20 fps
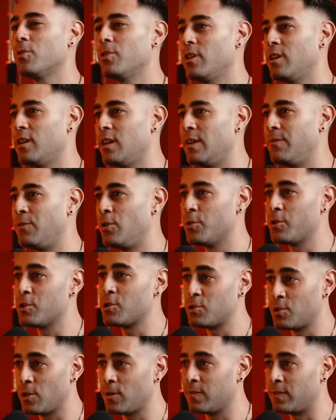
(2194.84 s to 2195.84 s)
the
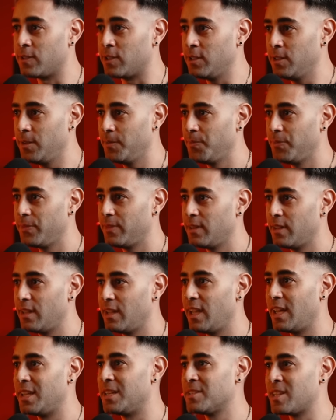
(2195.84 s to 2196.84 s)
server
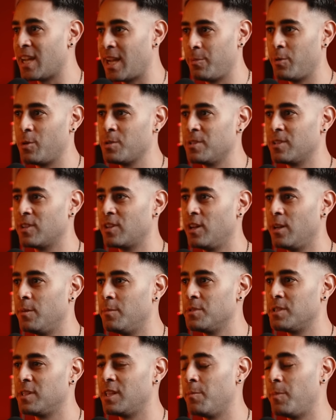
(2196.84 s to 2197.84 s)
and a Thai person
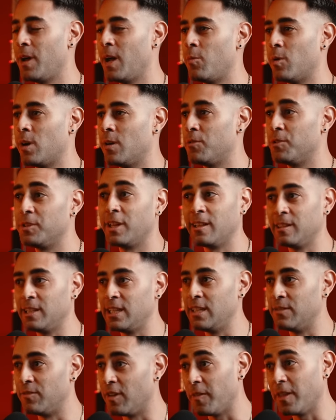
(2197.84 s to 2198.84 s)
comes and they buy whatever and they
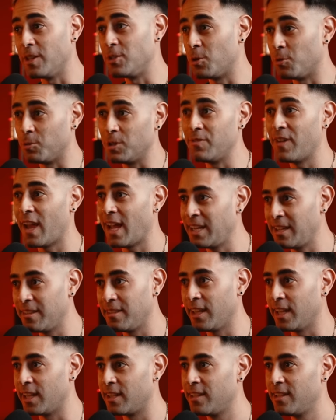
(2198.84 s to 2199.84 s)
leave and they don't leave
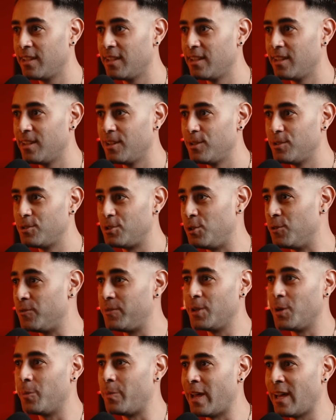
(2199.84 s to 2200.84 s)
anything, do you
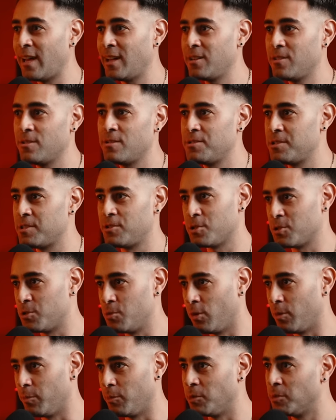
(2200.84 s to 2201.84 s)
feel bad or is it just
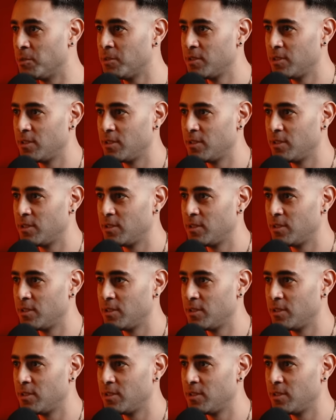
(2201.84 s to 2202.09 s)
normal?